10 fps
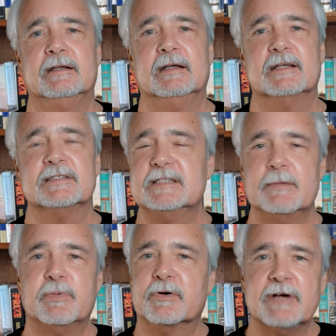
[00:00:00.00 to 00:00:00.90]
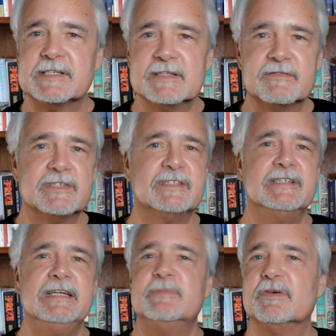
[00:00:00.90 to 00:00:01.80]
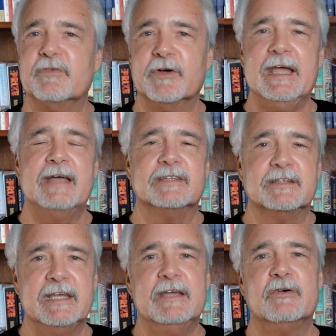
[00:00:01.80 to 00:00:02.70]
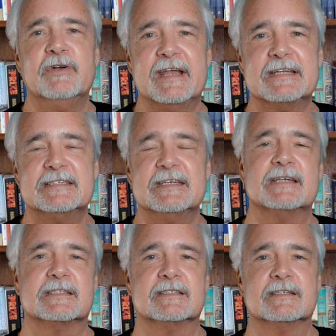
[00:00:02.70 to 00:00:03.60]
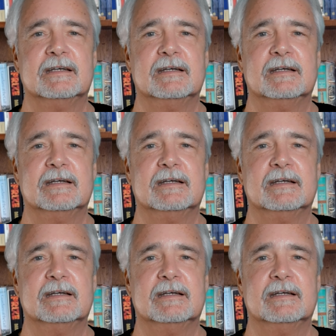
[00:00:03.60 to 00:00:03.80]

As I said, progressives seem to forget that the internet exists.